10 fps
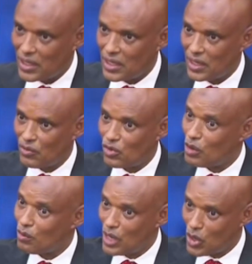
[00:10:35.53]
from
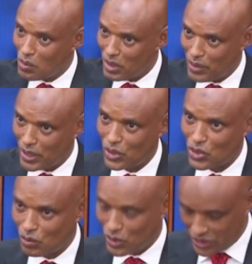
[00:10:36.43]
Homa Bay,
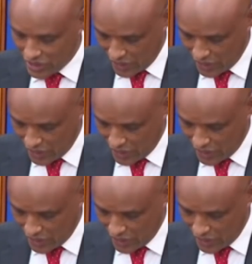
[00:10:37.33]
Honorable Chair.